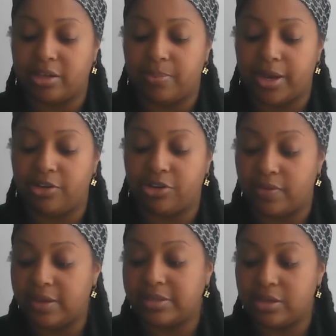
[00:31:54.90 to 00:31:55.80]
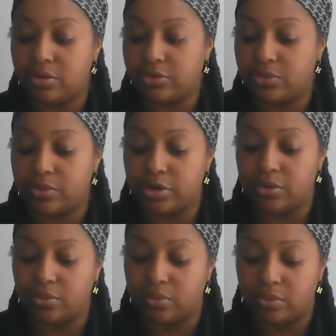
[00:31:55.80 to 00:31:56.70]
occupation. They see you doing
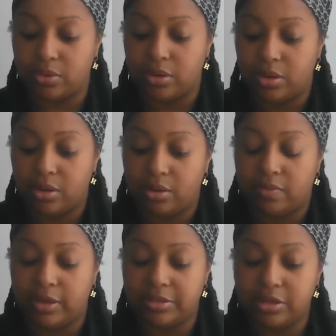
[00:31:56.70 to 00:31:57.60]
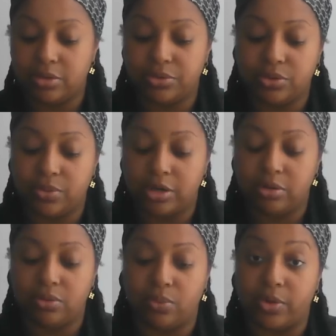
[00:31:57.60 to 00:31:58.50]
you. They see you doing
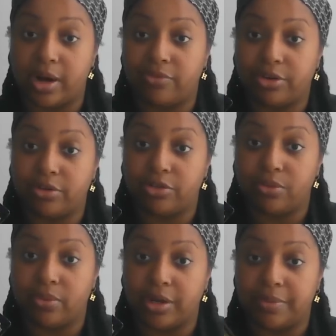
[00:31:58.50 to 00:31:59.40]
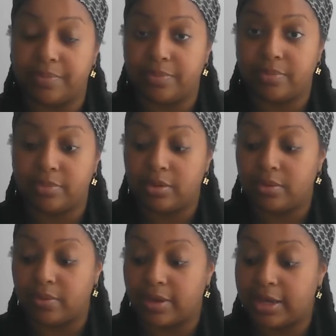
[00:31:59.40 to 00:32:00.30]
you and whatever you're doing,
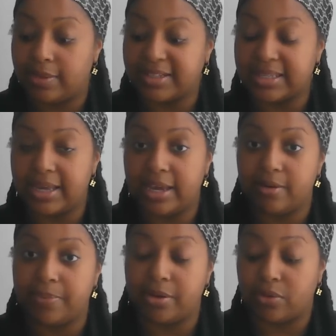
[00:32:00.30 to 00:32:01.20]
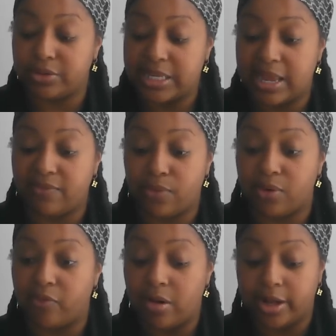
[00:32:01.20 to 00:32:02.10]
Okay, that's that eight of pentacles and that
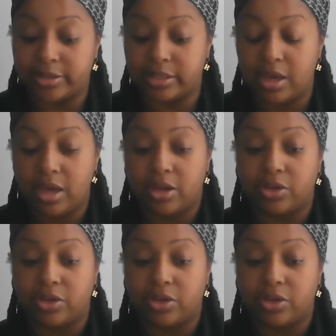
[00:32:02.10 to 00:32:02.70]
four of wands.